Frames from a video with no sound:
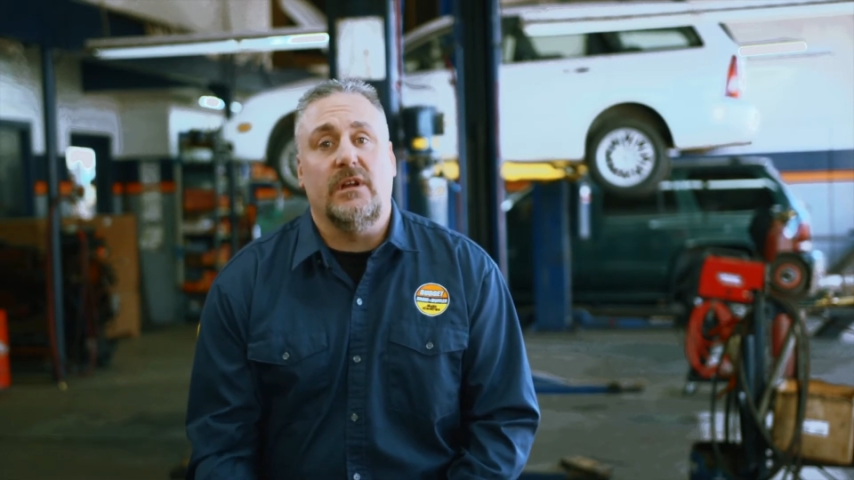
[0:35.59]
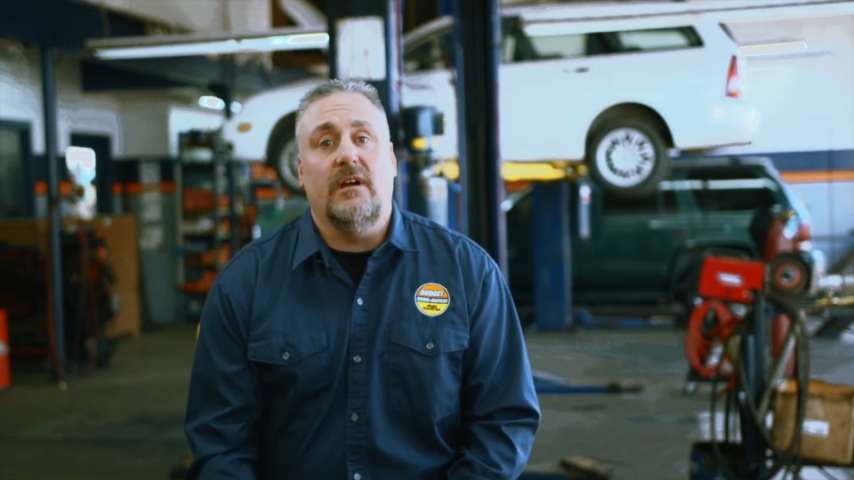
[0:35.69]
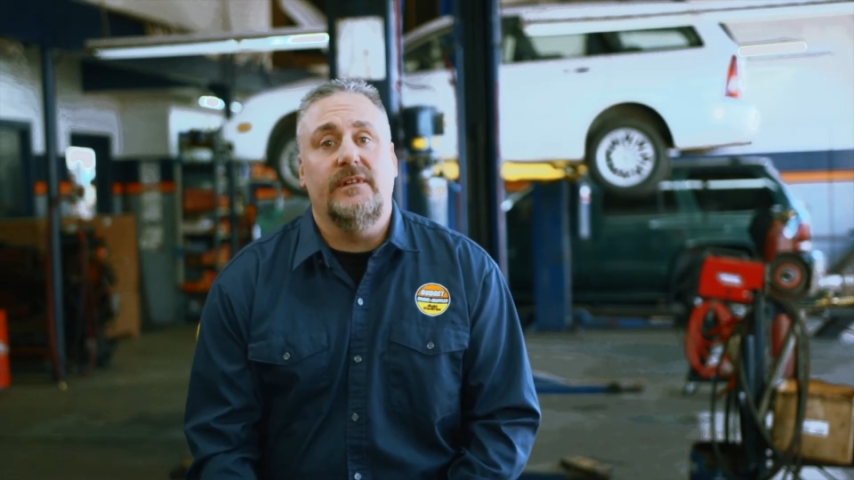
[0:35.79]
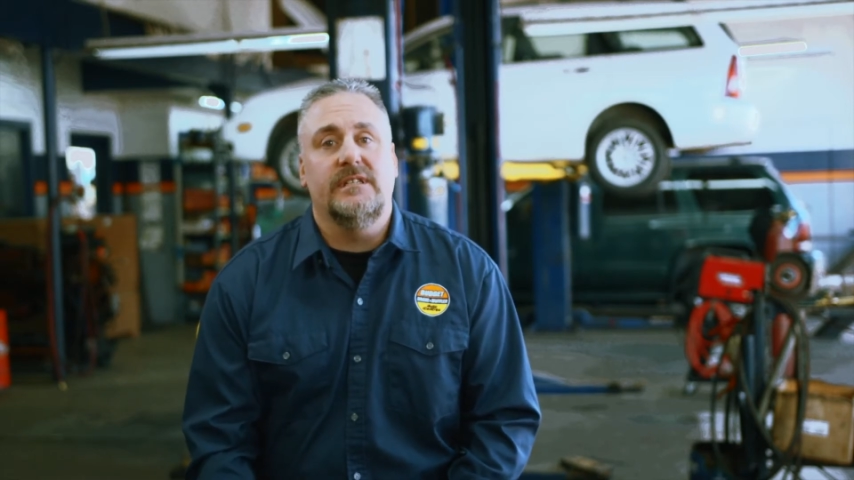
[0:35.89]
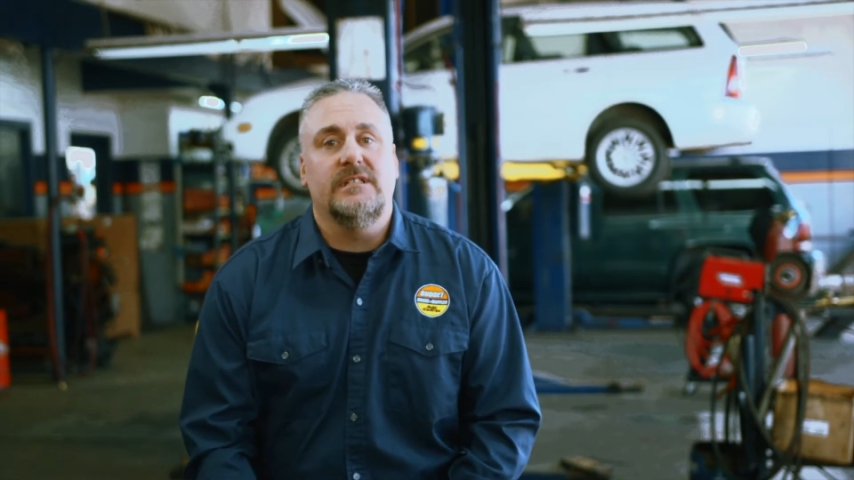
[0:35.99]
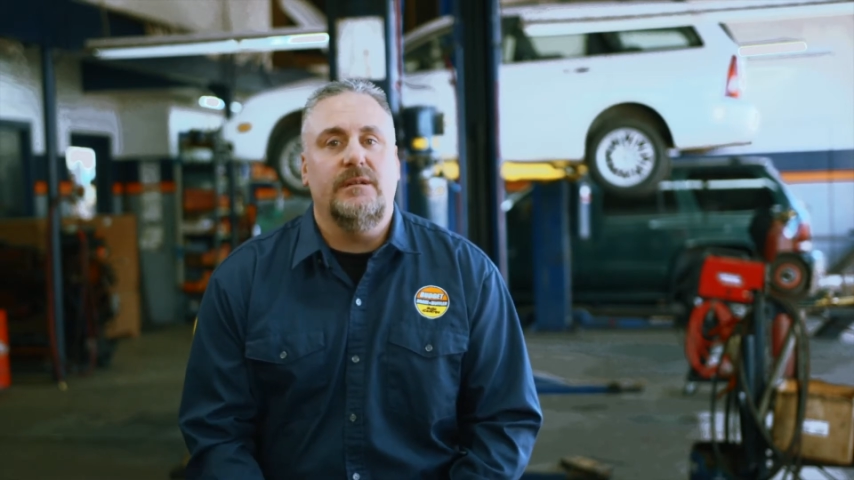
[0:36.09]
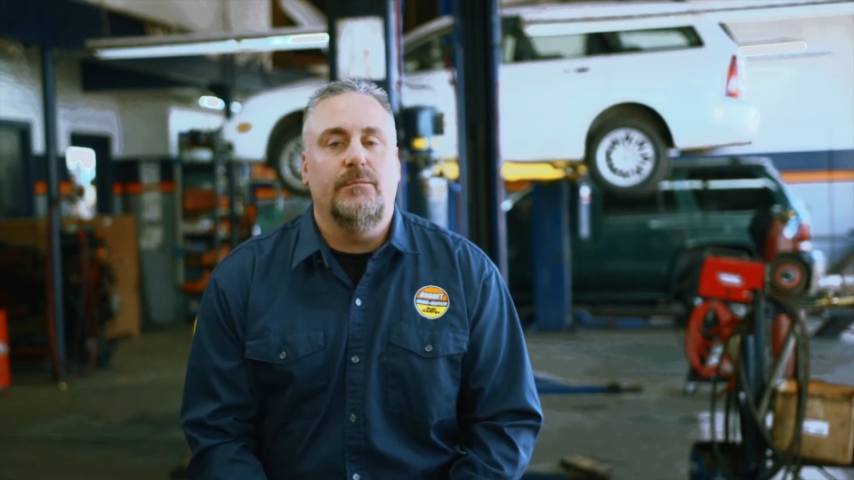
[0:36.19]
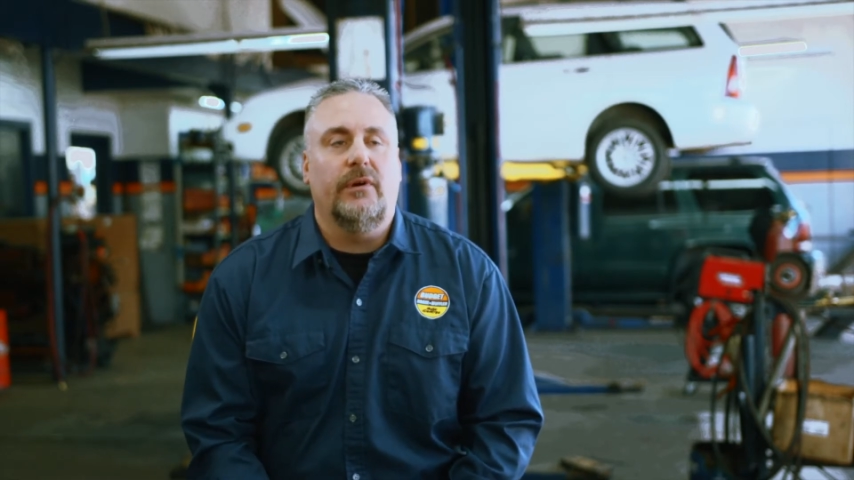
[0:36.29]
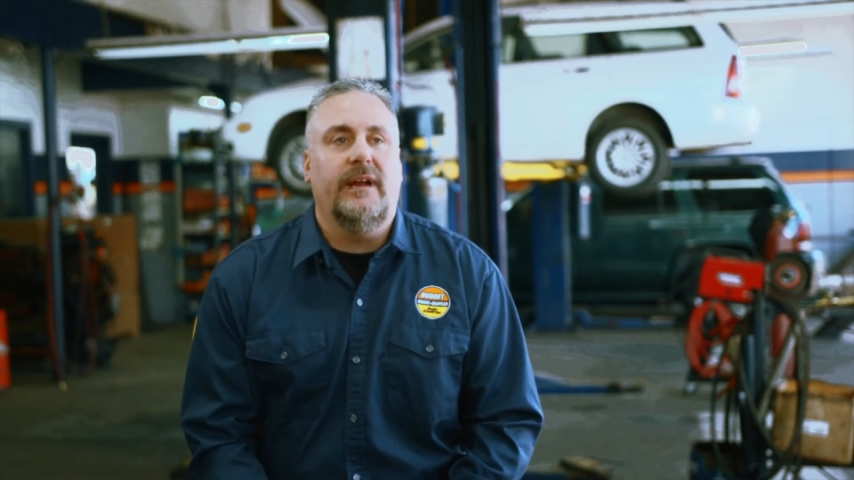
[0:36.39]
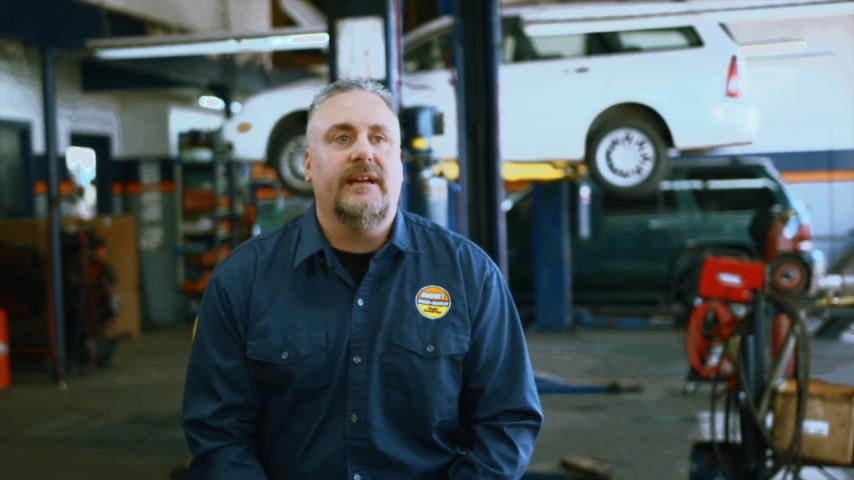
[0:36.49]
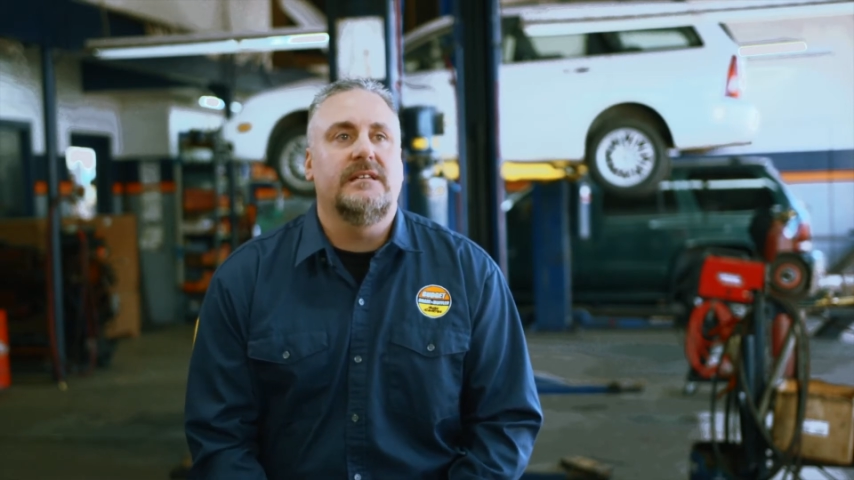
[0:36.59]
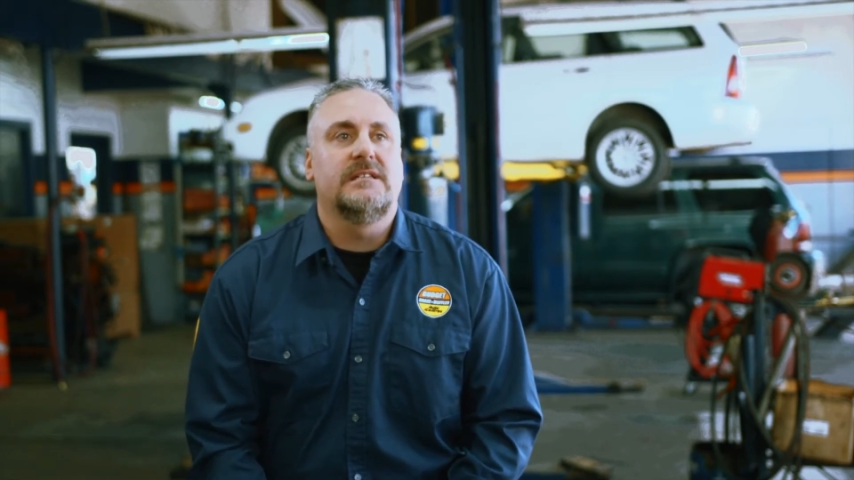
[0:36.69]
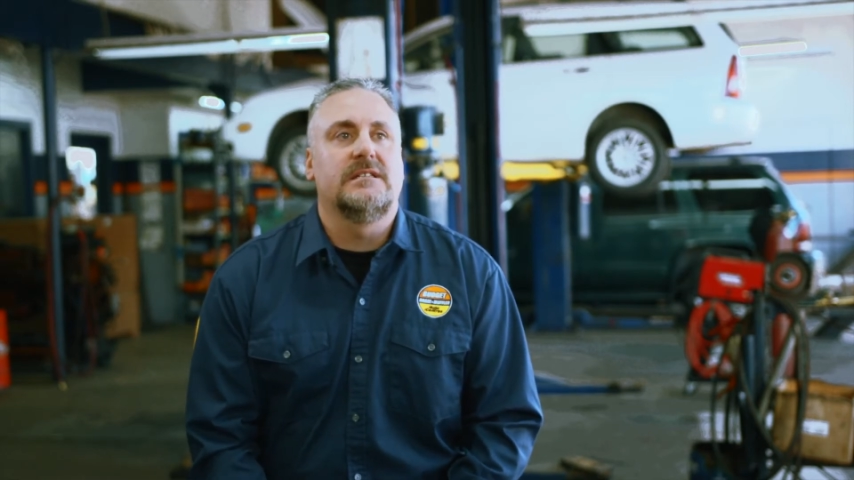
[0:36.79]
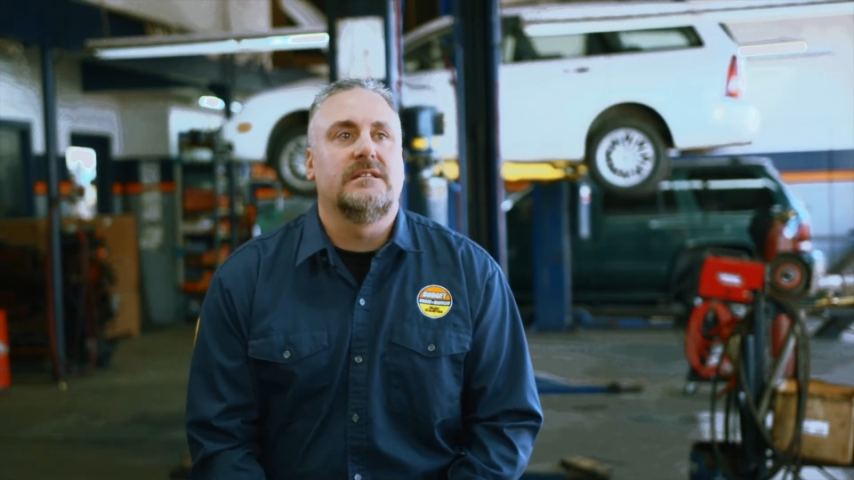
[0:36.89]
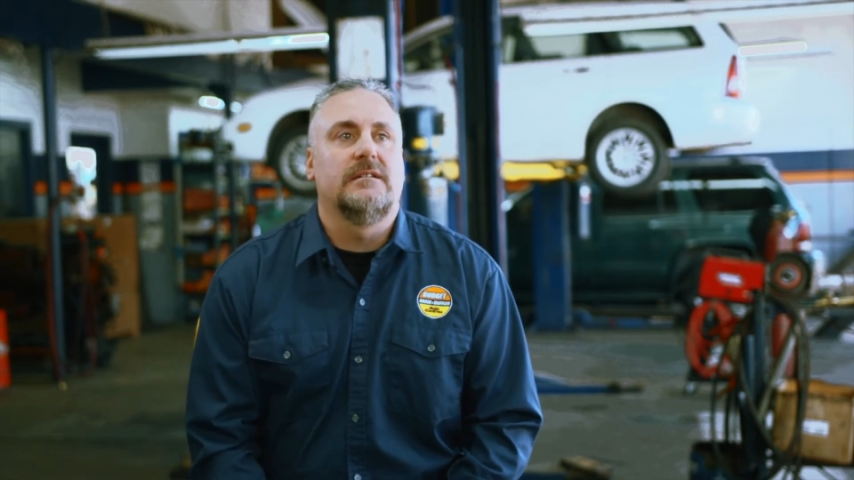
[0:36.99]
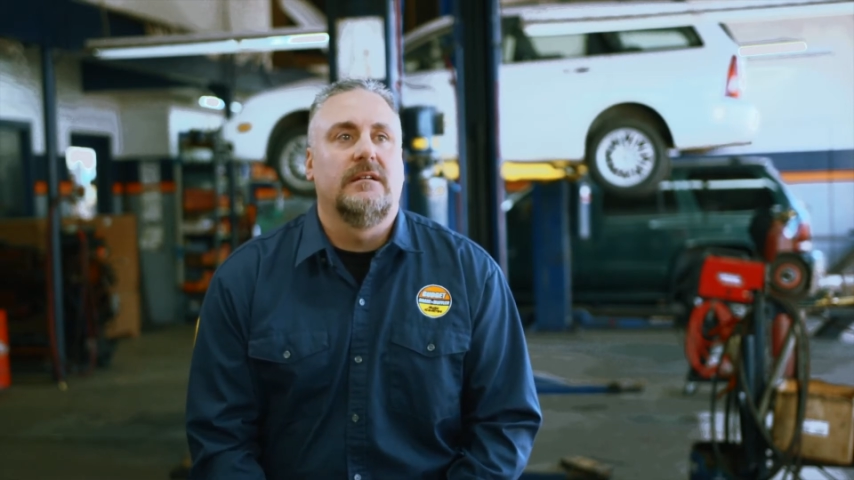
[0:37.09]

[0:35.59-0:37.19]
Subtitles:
obviously, brakes,